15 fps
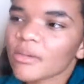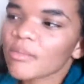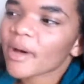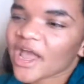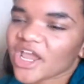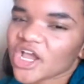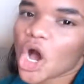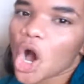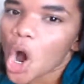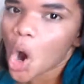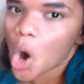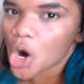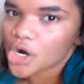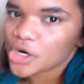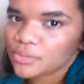by
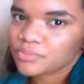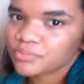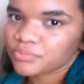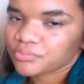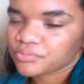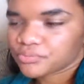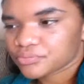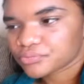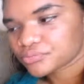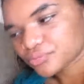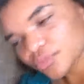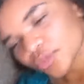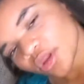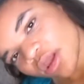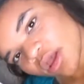car?
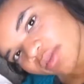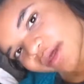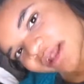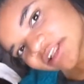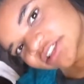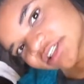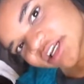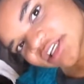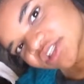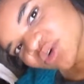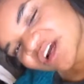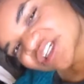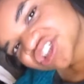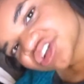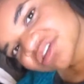That's today's
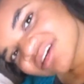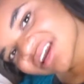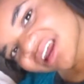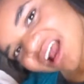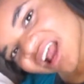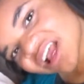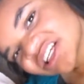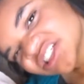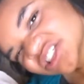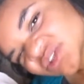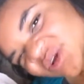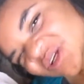question of the day. See you